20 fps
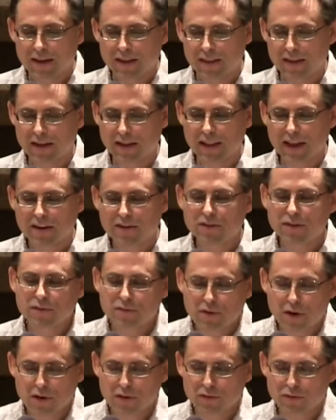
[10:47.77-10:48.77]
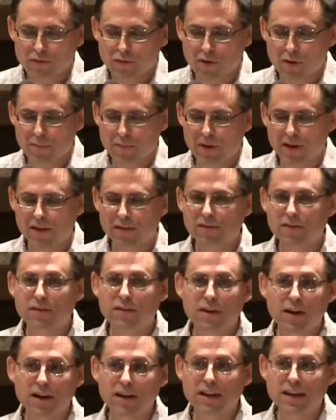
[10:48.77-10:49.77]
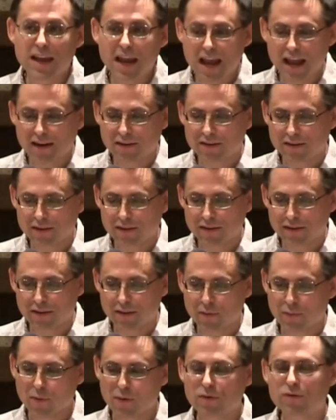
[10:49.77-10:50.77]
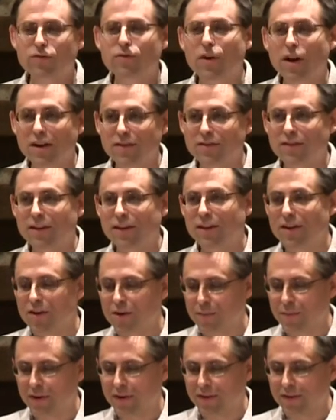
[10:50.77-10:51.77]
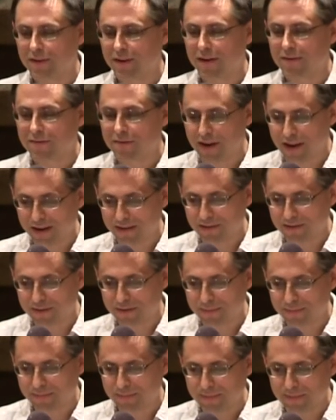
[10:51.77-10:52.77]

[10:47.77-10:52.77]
the election of Donald Trump is not yet the worst tragedy humans have faced.